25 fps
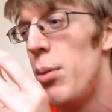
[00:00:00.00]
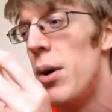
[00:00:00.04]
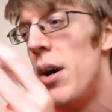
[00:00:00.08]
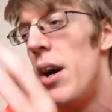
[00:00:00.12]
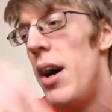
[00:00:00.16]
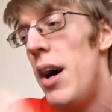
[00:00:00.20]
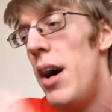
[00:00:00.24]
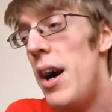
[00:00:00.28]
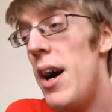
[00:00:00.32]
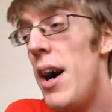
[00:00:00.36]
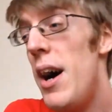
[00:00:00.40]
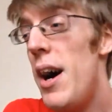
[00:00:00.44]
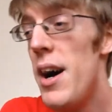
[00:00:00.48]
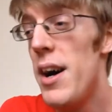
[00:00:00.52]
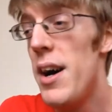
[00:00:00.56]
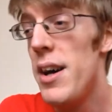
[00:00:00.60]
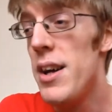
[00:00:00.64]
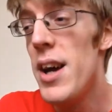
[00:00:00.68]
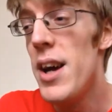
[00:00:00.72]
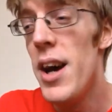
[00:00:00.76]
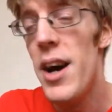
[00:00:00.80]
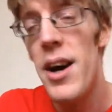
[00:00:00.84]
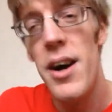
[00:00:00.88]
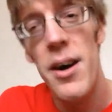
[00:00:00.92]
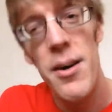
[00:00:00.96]
But
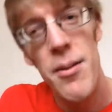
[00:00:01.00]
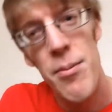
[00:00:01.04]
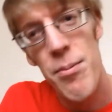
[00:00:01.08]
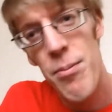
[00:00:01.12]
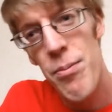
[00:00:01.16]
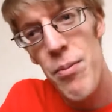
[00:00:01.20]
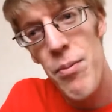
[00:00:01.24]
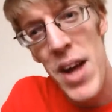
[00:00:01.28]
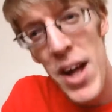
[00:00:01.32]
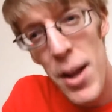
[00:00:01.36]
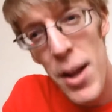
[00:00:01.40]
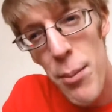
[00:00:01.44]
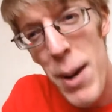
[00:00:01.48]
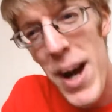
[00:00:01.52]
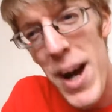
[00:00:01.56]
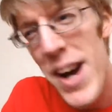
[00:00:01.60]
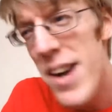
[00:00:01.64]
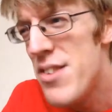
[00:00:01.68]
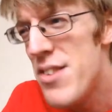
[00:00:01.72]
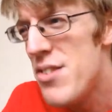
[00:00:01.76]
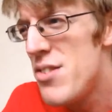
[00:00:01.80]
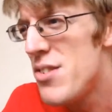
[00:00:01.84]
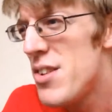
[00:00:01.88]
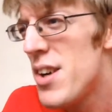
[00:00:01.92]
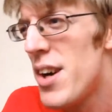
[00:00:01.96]
yeah, Hellbat
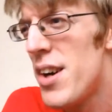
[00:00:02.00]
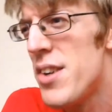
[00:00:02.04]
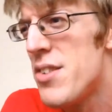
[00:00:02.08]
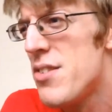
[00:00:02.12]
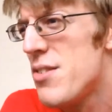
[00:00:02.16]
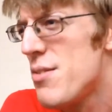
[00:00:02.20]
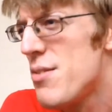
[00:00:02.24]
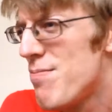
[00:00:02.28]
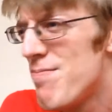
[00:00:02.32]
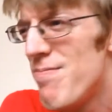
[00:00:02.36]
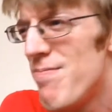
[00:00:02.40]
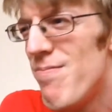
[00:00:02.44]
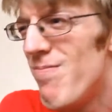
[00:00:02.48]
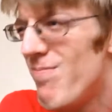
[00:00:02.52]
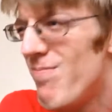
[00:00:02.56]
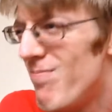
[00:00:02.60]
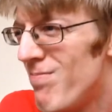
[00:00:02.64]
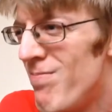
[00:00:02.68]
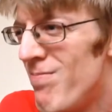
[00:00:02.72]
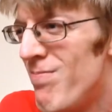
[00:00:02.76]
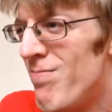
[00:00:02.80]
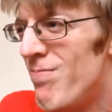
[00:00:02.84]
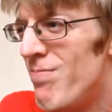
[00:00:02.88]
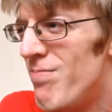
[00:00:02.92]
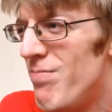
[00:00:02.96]
is just,
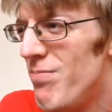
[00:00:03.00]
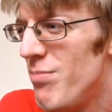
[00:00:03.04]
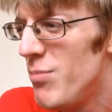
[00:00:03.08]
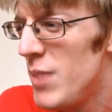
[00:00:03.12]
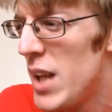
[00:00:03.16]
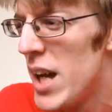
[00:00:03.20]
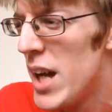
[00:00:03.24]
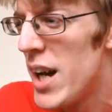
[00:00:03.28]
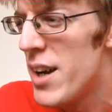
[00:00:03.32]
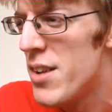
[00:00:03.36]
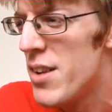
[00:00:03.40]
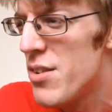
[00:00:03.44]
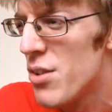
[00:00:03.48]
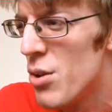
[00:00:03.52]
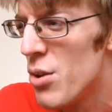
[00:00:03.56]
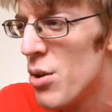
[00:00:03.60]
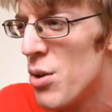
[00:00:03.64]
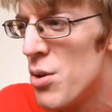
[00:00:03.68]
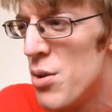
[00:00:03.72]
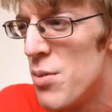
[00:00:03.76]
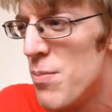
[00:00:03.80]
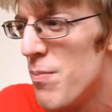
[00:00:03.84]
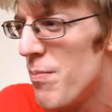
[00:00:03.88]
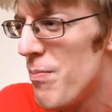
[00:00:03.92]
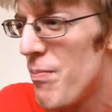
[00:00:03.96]
yeah, it's
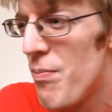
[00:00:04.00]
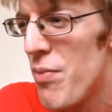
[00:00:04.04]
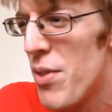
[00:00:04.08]
good.